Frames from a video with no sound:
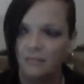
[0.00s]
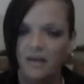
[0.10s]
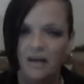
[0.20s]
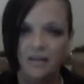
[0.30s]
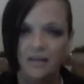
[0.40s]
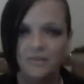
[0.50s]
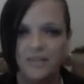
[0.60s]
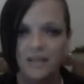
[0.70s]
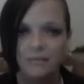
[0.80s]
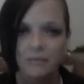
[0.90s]
I mean, I
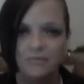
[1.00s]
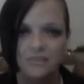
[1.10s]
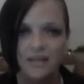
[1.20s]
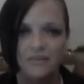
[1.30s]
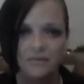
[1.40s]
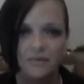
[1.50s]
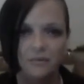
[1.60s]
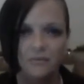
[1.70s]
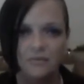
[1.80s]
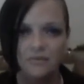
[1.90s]
understand people's got their
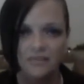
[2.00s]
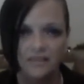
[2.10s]
own